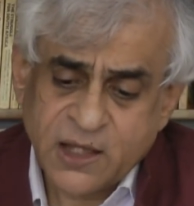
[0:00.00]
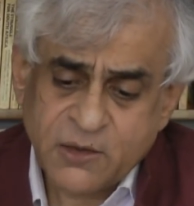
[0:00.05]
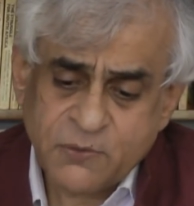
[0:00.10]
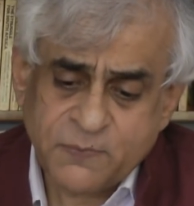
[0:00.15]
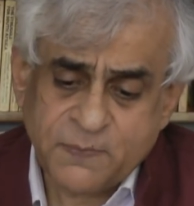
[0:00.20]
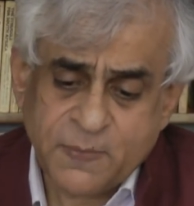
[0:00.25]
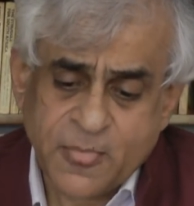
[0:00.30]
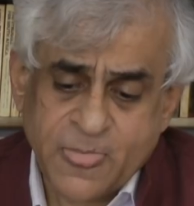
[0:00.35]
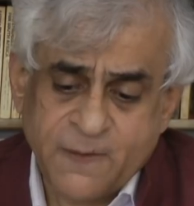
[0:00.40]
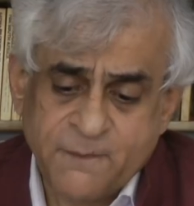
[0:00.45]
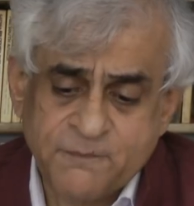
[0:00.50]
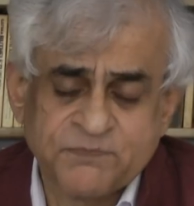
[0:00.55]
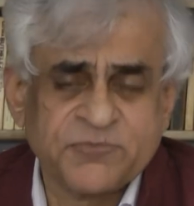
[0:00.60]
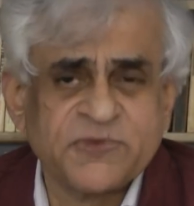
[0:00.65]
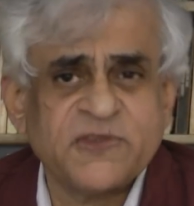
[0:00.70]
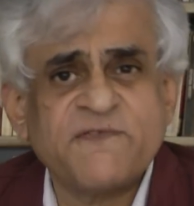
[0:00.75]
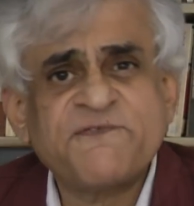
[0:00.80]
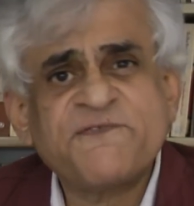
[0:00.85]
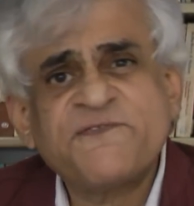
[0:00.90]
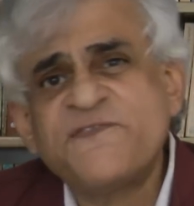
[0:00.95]
Now,
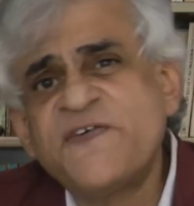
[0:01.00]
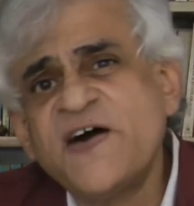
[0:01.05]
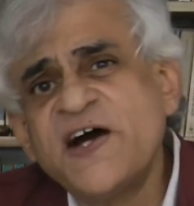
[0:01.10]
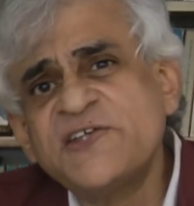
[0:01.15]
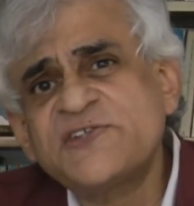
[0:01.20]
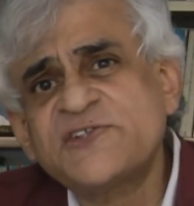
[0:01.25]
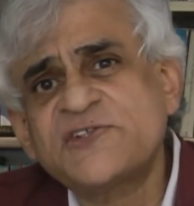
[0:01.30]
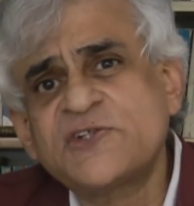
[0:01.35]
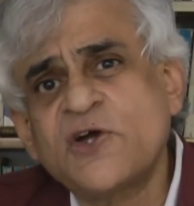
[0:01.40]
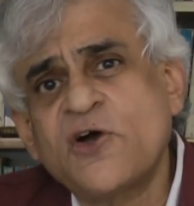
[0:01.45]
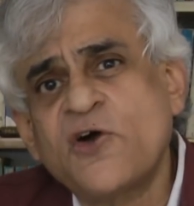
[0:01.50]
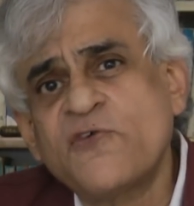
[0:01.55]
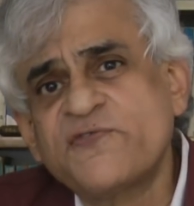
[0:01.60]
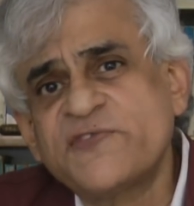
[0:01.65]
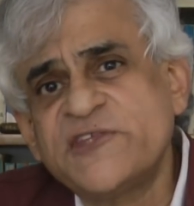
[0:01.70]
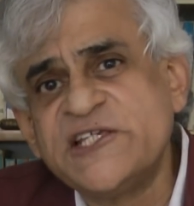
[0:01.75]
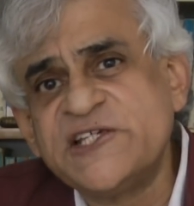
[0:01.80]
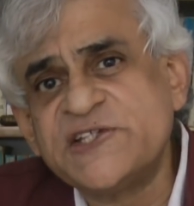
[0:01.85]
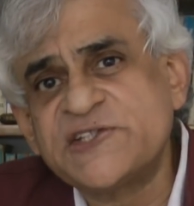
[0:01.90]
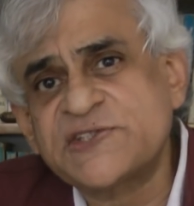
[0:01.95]
the first
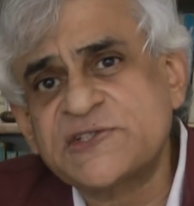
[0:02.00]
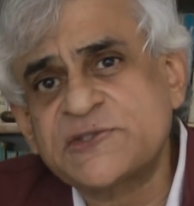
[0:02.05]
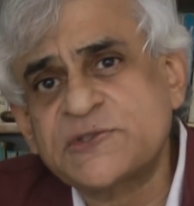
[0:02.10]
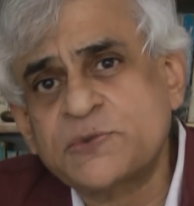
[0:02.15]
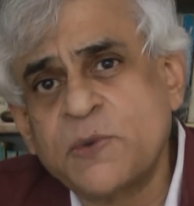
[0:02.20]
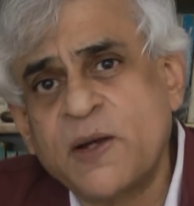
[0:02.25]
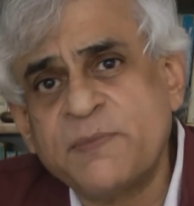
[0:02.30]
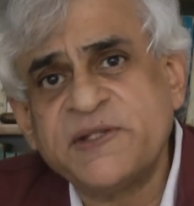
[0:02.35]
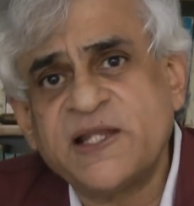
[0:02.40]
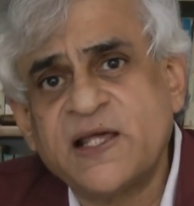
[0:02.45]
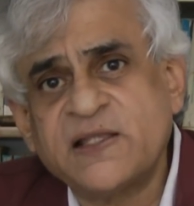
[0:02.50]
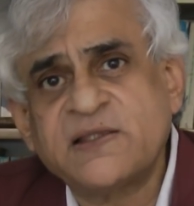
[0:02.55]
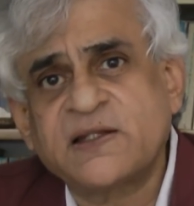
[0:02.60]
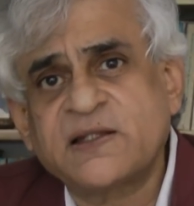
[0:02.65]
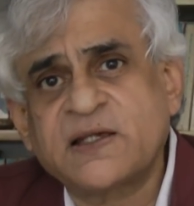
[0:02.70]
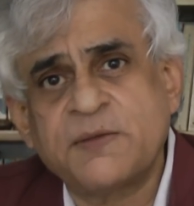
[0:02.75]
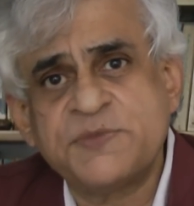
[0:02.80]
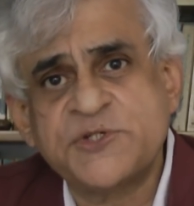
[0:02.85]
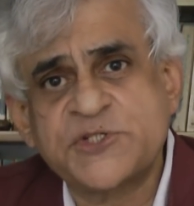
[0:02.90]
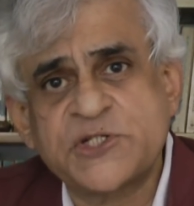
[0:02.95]
of these
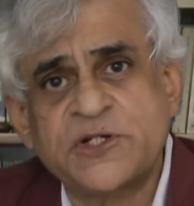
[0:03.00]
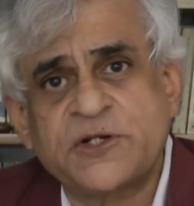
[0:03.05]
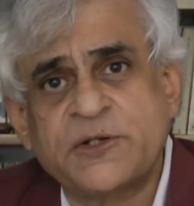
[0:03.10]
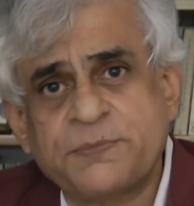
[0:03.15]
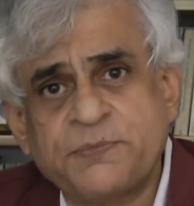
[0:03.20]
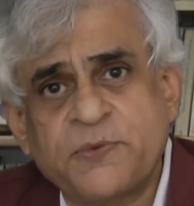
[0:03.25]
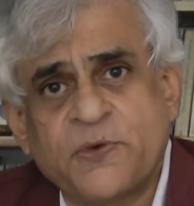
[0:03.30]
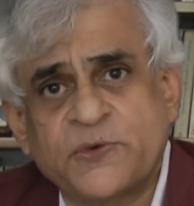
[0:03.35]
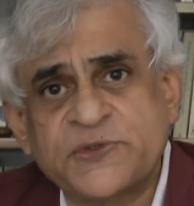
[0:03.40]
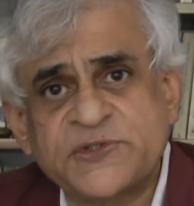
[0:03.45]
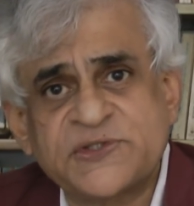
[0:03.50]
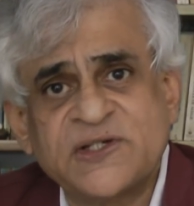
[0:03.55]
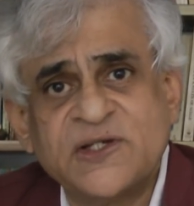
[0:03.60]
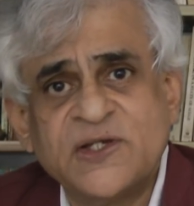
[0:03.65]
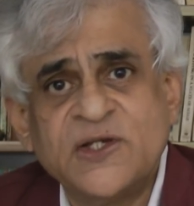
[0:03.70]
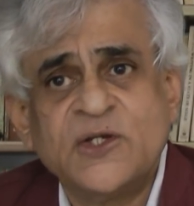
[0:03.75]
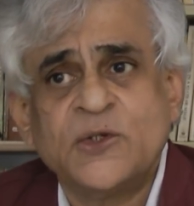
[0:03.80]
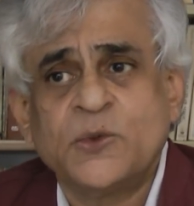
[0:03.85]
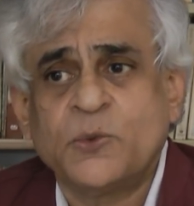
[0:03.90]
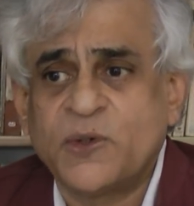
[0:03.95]
Swaminathan Commission
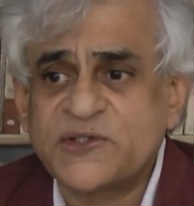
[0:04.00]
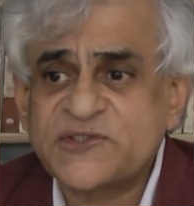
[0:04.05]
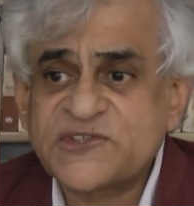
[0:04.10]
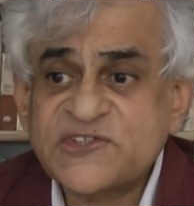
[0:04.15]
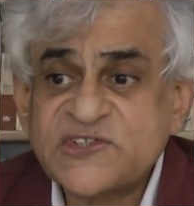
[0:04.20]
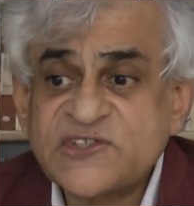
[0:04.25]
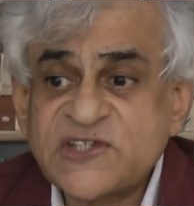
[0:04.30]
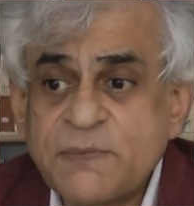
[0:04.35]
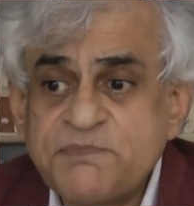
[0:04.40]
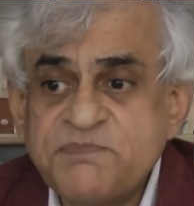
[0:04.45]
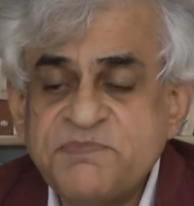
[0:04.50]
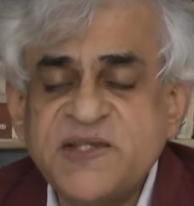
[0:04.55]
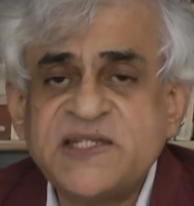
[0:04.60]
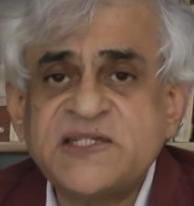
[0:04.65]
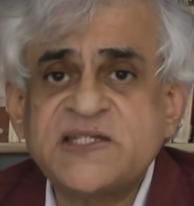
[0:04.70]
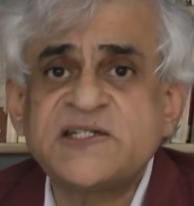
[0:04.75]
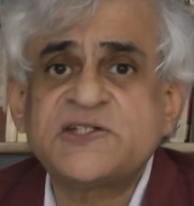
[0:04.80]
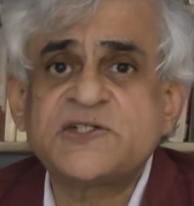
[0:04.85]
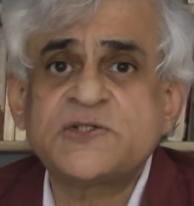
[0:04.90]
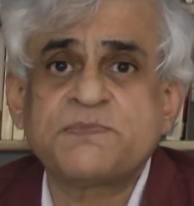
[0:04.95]
reports was
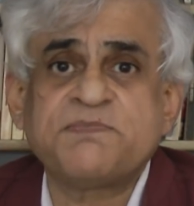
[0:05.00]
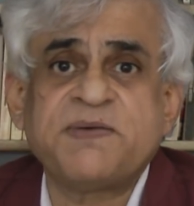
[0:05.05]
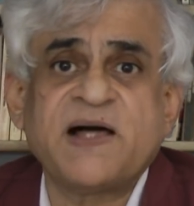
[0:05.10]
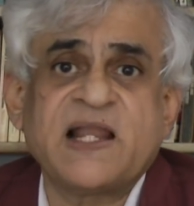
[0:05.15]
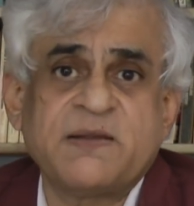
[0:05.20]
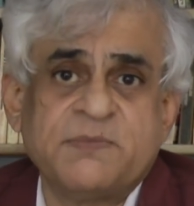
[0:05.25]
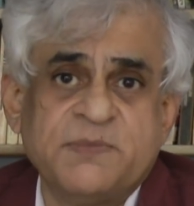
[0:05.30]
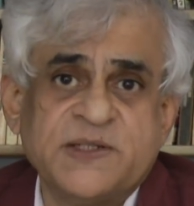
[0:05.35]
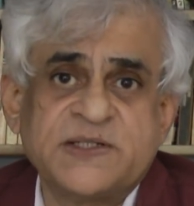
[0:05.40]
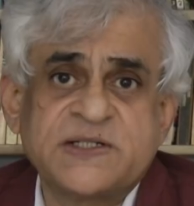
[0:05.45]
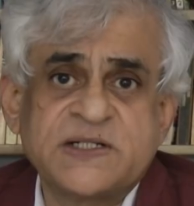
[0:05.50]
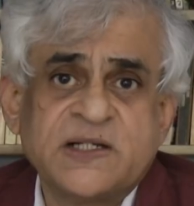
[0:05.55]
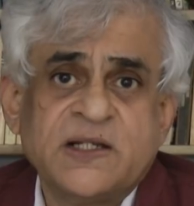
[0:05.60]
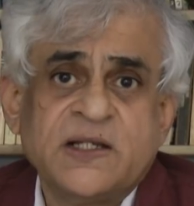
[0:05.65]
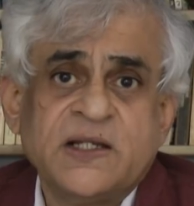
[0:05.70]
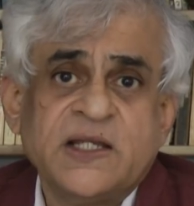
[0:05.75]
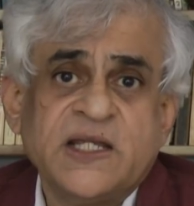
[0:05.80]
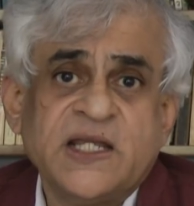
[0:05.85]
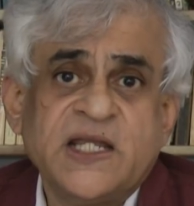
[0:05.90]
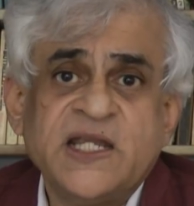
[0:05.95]
submitted to Parliament
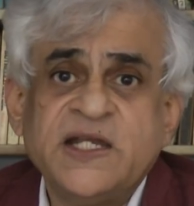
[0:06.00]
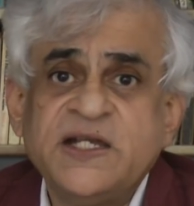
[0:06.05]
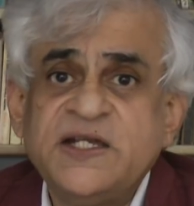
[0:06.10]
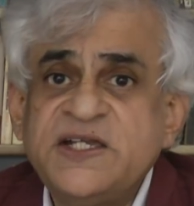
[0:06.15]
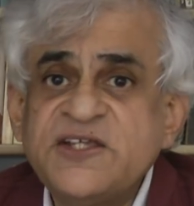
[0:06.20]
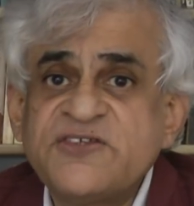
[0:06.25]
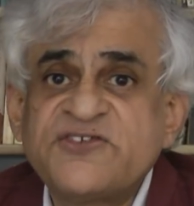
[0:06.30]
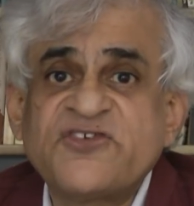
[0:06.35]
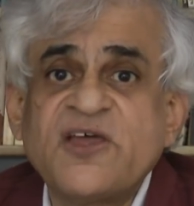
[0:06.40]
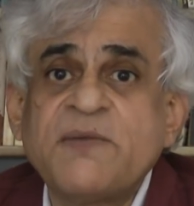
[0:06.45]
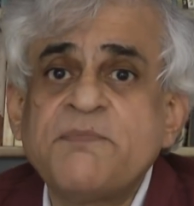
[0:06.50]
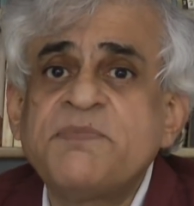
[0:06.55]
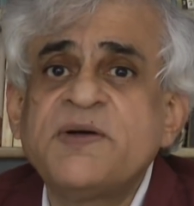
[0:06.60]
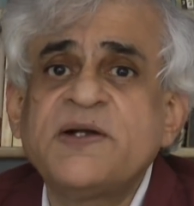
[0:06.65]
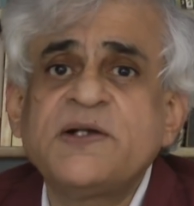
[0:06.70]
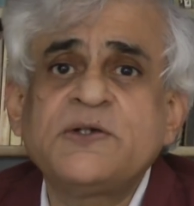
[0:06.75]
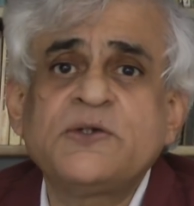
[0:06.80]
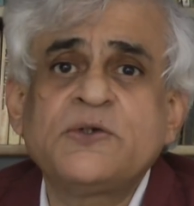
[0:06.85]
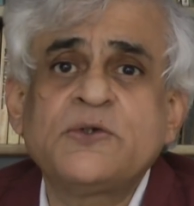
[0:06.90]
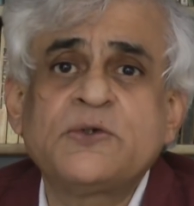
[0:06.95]
in
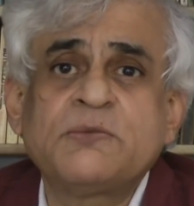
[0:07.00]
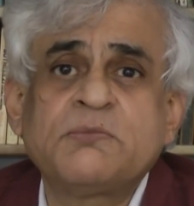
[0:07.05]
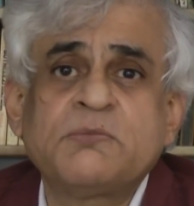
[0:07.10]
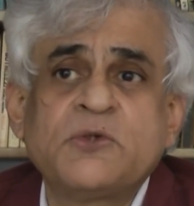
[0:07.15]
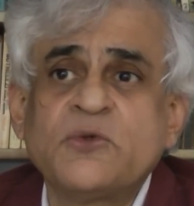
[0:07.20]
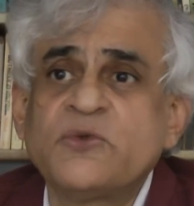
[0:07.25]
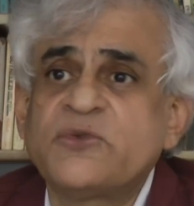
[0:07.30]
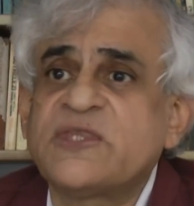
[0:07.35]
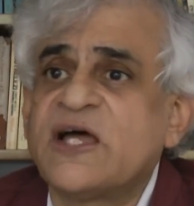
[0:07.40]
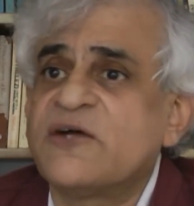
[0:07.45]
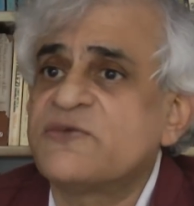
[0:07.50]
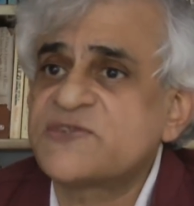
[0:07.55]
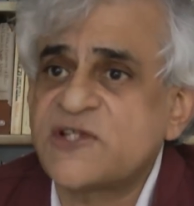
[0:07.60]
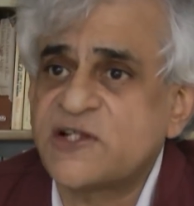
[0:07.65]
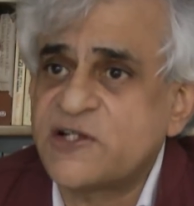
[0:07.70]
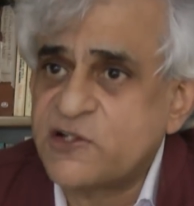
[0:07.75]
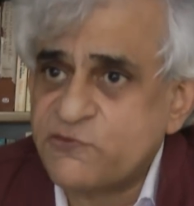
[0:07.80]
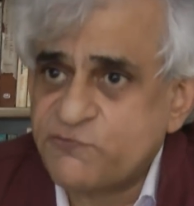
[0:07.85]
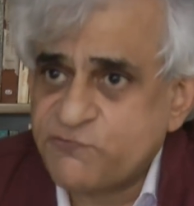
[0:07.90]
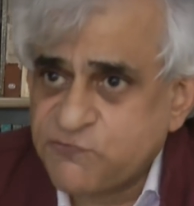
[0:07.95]
December
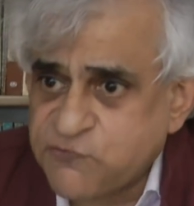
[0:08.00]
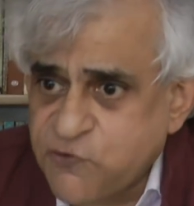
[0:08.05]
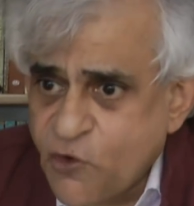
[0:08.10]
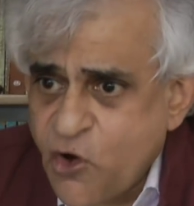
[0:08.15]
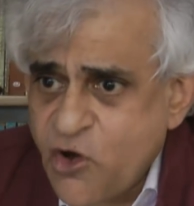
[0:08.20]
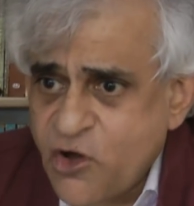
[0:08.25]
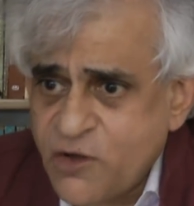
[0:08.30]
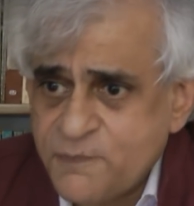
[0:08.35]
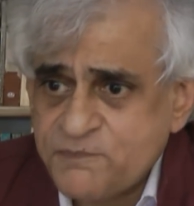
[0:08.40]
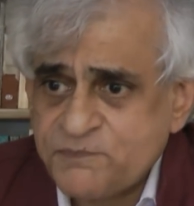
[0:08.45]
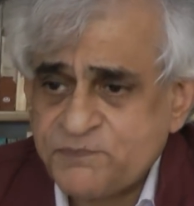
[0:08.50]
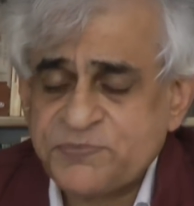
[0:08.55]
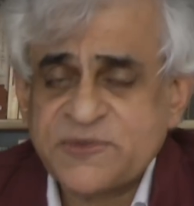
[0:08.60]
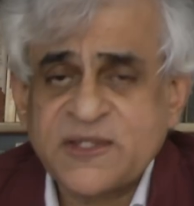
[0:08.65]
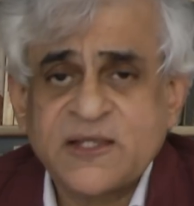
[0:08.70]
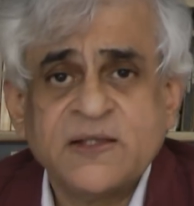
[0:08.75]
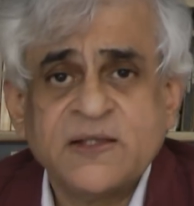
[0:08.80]
2004.